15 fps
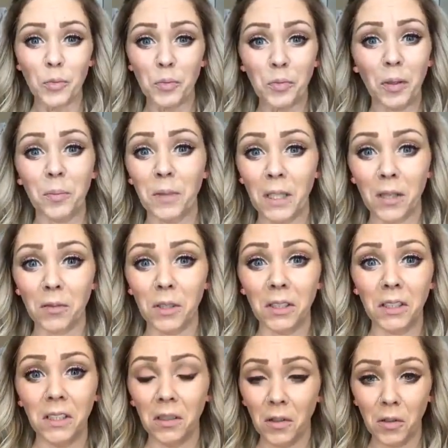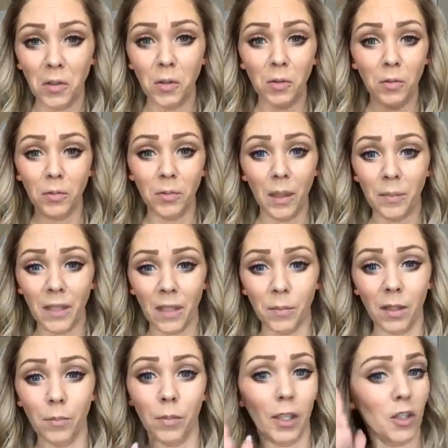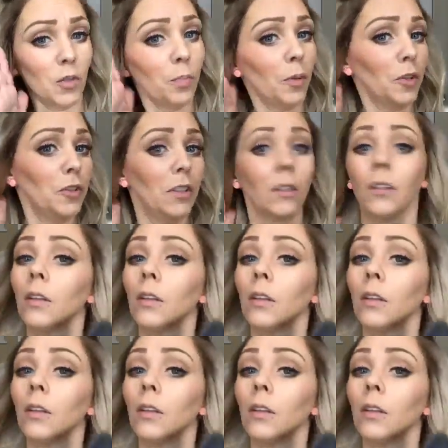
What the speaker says: I'm not a big blush person.